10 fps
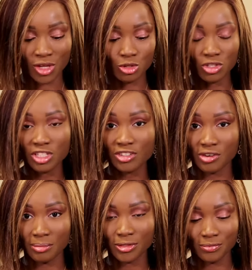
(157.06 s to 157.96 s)
So these
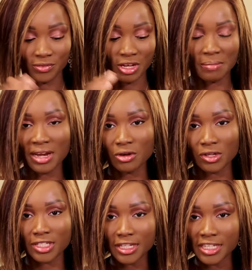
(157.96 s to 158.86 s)
creams, they normally
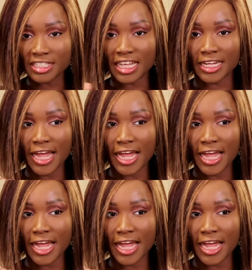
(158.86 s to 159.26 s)
contain things like